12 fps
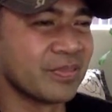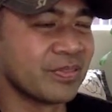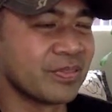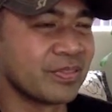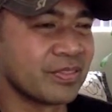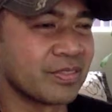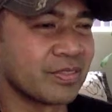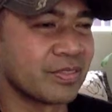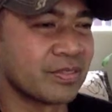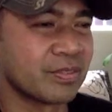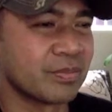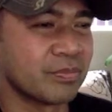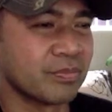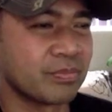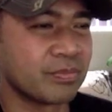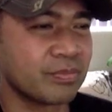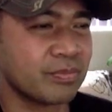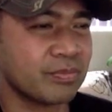
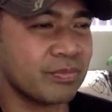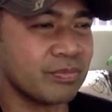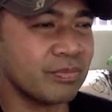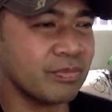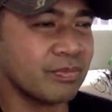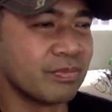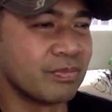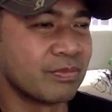[no speech]